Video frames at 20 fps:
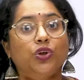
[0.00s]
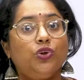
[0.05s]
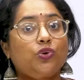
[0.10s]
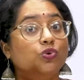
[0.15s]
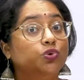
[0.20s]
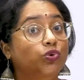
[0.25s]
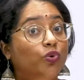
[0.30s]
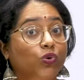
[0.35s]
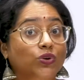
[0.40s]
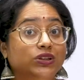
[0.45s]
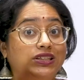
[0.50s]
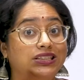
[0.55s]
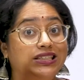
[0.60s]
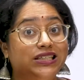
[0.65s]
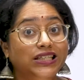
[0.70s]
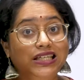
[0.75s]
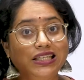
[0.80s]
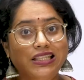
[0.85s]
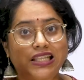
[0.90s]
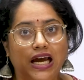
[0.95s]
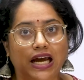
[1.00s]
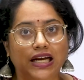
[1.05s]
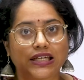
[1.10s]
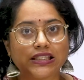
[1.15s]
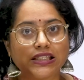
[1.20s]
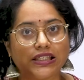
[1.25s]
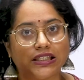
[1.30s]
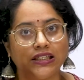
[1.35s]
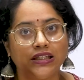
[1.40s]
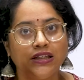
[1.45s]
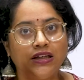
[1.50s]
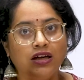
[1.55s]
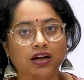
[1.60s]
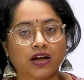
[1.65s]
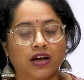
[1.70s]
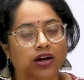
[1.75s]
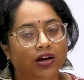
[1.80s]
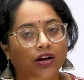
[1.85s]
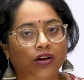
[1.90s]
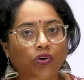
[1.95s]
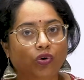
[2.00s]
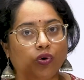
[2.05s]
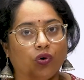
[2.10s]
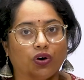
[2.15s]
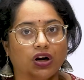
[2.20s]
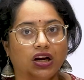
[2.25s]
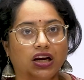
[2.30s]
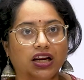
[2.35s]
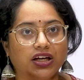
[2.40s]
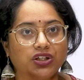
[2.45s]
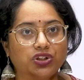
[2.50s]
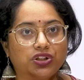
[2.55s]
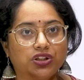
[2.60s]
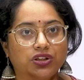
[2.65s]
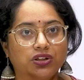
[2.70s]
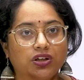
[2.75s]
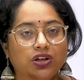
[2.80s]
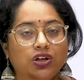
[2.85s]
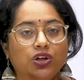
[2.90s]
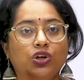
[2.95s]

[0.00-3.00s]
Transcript: You don't see that in correlation.